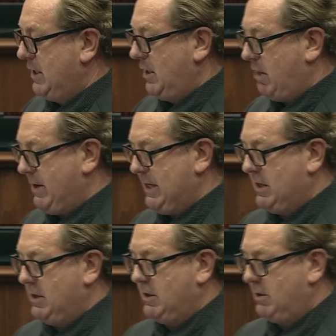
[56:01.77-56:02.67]

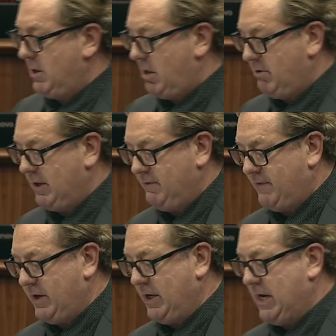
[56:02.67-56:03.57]
Lowering the
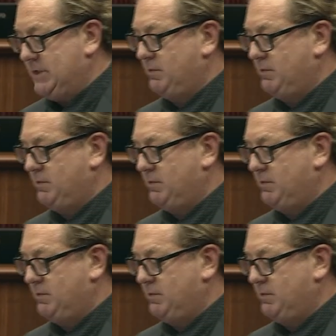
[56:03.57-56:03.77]
voting age